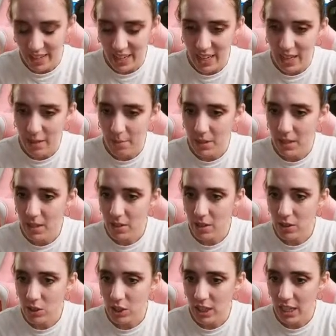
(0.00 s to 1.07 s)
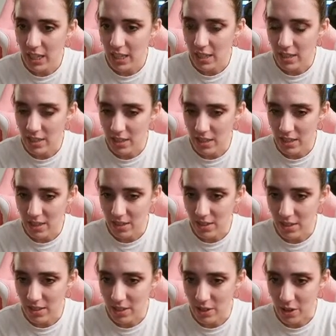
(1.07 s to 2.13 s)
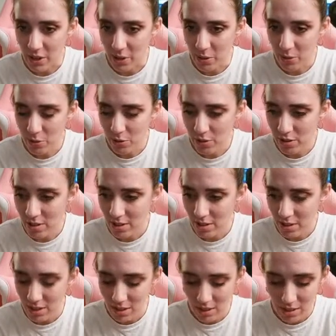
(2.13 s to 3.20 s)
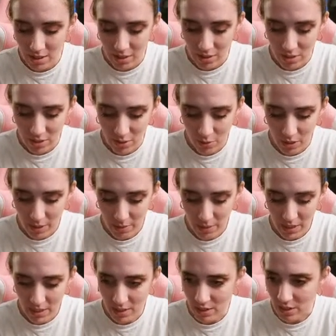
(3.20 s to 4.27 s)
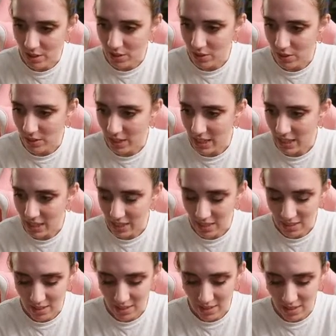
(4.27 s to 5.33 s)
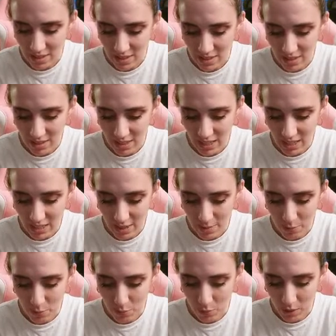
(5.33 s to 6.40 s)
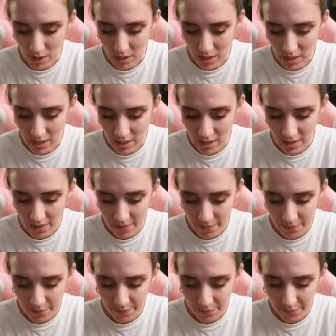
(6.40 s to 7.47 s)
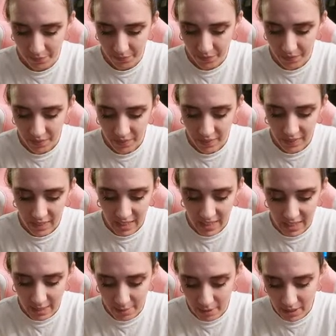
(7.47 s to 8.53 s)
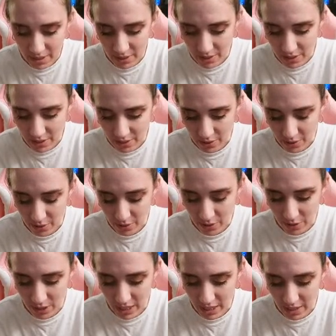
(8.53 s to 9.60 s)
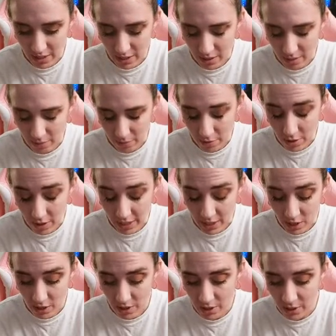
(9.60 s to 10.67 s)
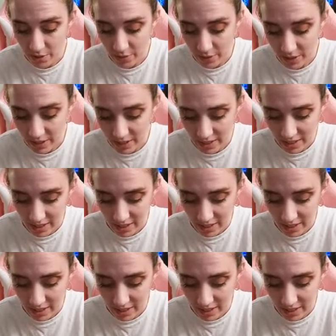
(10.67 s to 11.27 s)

And I'm gonna crochet into this the nose. So, what I'm gonna do is chain up 1, and then I'm gonna do yarn over,